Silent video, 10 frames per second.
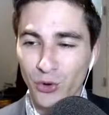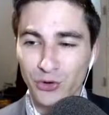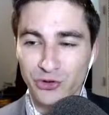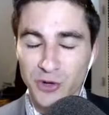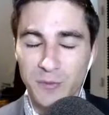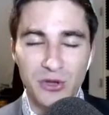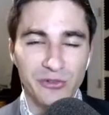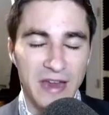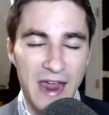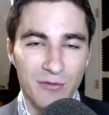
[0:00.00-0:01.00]
you should be
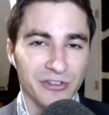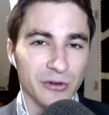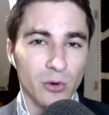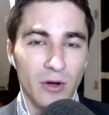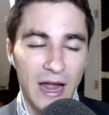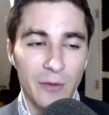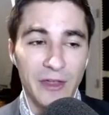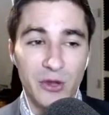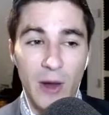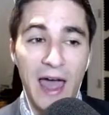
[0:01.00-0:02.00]
using every single account that
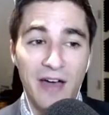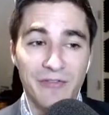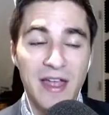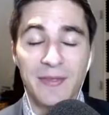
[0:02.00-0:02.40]
you have